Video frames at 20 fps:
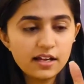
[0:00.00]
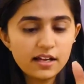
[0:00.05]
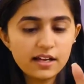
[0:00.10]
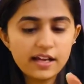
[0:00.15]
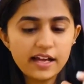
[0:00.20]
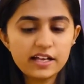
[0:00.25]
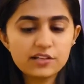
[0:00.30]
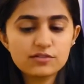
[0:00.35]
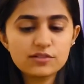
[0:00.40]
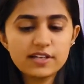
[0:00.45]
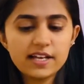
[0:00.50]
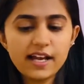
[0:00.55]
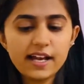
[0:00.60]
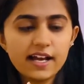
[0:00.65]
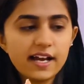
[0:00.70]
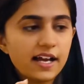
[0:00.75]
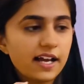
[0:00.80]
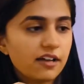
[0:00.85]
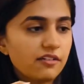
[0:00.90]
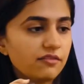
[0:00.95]
Actually, I
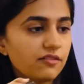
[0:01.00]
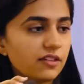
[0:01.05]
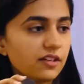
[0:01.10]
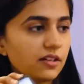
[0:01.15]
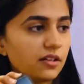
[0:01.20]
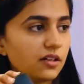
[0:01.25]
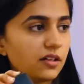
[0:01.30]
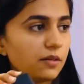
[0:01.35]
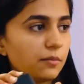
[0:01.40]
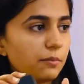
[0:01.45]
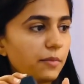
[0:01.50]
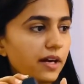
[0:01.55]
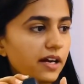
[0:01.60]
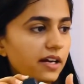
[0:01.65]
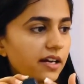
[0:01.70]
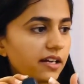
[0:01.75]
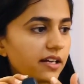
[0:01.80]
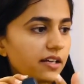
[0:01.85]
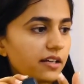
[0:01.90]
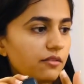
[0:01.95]
have
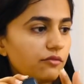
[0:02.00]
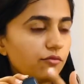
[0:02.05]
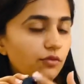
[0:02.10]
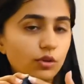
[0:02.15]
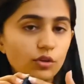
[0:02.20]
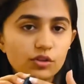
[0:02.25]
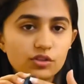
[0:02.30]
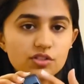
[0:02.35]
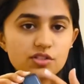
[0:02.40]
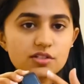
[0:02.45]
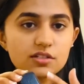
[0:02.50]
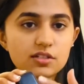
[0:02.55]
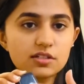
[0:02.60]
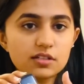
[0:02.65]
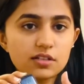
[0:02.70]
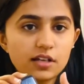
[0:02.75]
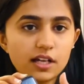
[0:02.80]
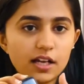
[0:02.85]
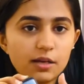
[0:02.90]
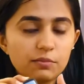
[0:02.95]
my watch,
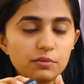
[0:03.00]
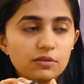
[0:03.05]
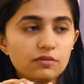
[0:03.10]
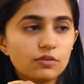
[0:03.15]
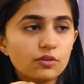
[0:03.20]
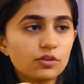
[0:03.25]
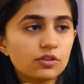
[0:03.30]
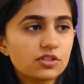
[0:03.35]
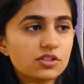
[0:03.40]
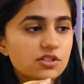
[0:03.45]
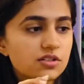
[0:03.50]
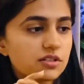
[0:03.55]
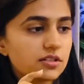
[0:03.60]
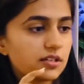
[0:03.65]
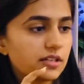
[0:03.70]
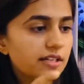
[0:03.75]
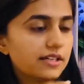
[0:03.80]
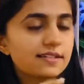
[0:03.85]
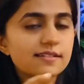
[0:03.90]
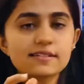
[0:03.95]
Apple Watch.
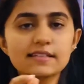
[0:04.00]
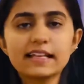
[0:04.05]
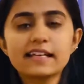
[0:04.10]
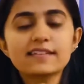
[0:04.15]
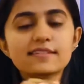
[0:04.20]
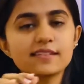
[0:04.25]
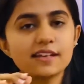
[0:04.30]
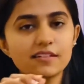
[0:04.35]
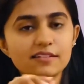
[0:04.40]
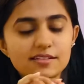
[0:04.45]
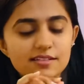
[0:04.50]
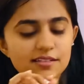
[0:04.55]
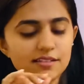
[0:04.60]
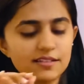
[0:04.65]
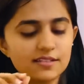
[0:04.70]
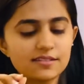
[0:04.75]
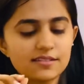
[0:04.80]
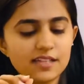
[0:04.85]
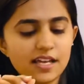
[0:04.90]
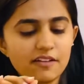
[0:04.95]
It's like
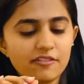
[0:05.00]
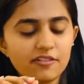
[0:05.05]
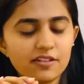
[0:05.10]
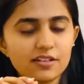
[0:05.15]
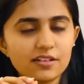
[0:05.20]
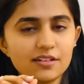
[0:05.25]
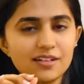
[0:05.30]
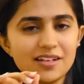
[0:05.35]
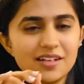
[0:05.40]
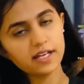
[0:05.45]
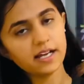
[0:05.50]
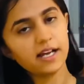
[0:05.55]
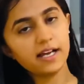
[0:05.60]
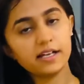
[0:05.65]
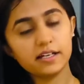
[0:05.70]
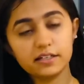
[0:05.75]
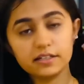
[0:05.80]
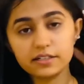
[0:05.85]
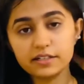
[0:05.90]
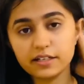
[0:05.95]
Series 7.
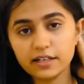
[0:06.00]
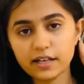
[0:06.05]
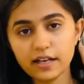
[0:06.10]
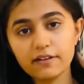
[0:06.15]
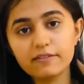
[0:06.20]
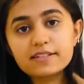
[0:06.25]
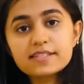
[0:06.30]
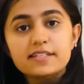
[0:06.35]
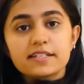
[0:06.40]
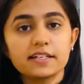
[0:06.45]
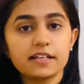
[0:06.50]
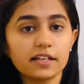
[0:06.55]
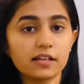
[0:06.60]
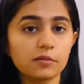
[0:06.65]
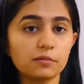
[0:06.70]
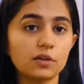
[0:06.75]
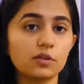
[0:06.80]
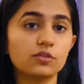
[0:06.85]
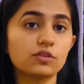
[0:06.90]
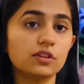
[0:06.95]
I was reading
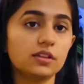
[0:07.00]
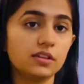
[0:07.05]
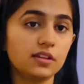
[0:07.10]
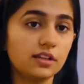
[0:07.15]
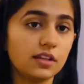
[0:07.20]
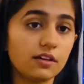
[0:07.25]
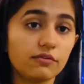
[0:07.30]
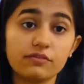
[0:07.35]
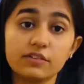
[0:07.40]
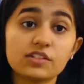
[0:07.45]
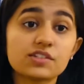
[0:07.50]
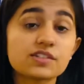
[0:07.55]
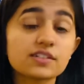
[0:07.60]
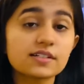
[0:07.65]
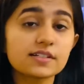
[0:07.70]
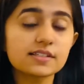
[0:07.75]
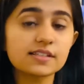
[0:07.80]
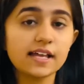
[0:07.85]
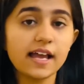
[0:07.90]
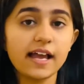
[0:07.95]
about the
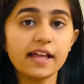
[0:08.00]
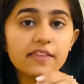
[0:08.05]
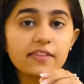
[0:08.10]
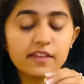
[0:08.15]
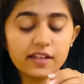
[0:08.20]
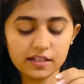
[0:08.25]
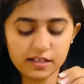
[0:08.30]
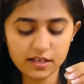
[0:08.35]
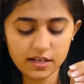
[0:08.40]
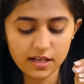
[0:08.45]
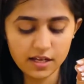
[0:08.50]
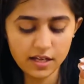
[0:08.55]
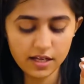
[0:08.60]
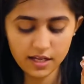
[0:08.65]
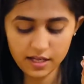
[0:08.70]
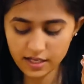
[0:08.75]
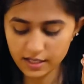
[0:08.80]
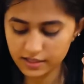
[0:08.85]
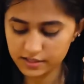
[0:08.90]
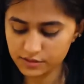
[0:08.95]
features, and then
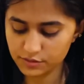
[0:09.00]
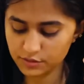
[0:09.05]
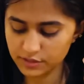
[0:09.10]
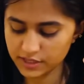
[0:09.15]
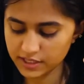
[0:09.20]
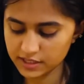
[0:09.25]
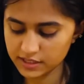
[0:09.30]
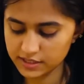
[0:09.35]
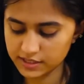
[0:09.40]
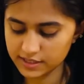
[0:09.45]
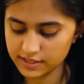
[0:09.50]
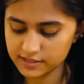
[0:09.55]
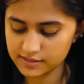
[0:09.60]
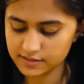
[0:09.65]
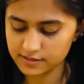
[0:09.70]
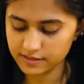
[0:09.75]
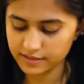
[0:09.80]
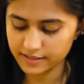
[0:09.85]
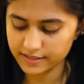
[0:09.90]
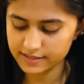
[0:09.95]
I saw that this
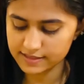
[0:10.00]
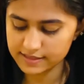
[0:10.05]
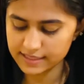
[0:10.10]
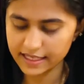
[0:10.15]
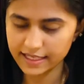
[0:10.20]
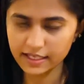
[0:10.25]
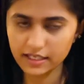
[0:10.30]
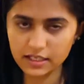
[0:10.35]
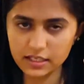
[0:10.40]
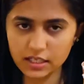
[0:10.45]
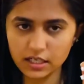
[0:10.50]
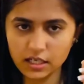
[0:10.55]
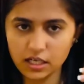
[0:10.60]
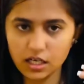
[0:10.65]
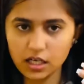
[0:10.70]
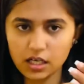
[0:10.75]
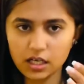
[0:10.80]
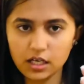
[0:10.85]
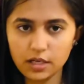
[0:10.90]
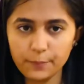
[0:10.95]
is like
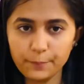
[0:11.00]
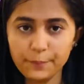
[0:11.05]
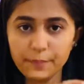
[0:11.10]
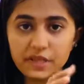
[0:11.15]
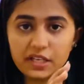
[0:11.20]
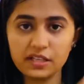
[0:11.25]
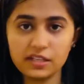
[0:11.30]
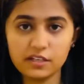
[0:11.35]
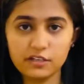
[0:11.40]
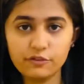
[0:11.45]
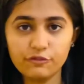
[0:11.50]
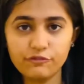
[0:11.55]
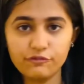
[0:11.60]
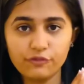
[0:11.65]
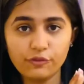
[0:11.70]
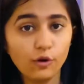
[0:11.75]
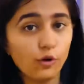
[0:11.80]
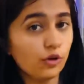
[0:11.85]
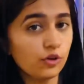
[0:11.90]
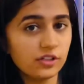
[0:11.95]
a mini
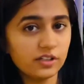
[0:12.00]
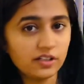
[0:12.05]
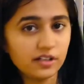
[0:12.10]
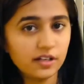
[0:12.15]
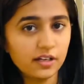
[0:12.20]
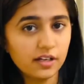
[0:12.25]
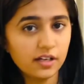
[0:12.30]
phone.